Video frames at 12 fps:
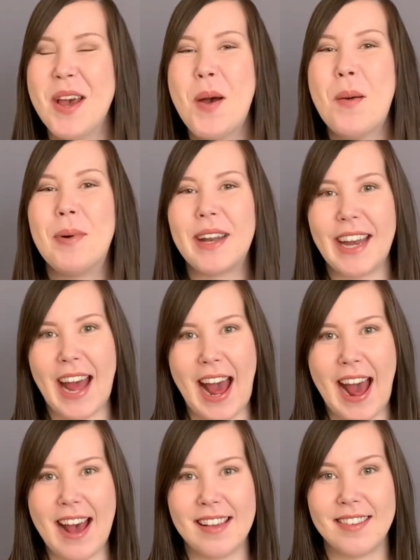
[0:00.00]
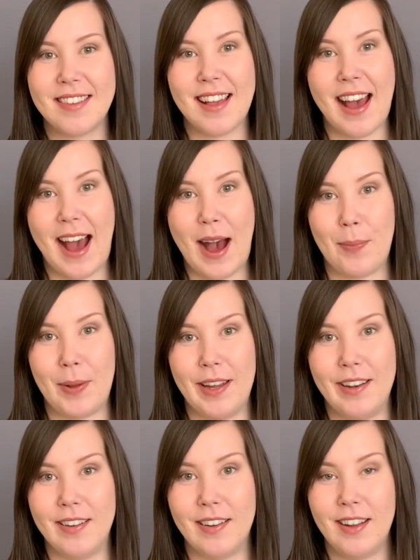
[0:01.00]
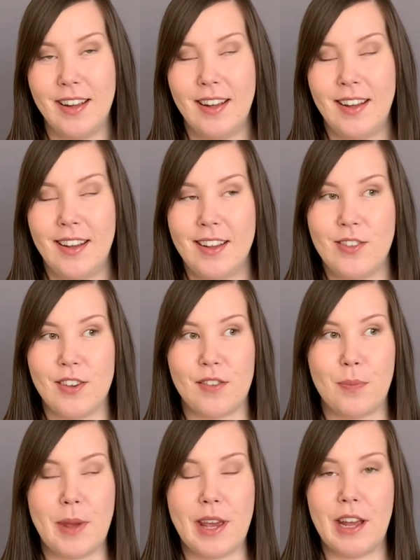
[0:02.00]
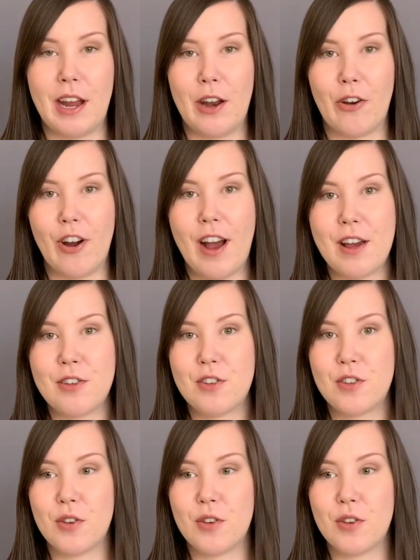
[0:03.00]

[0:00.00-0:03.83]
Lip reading: But it has happened. Just being in a rush